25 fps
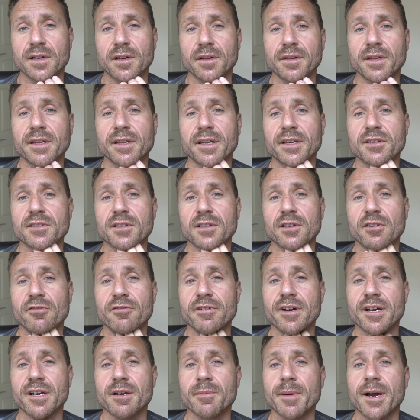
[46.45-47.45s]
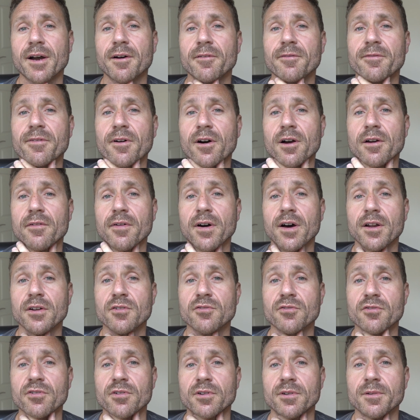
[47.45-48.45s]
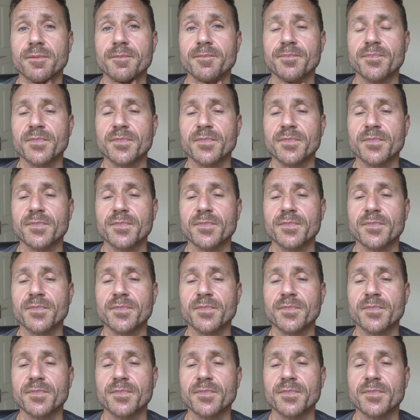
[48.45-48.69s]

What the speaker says: I think they took around about 500.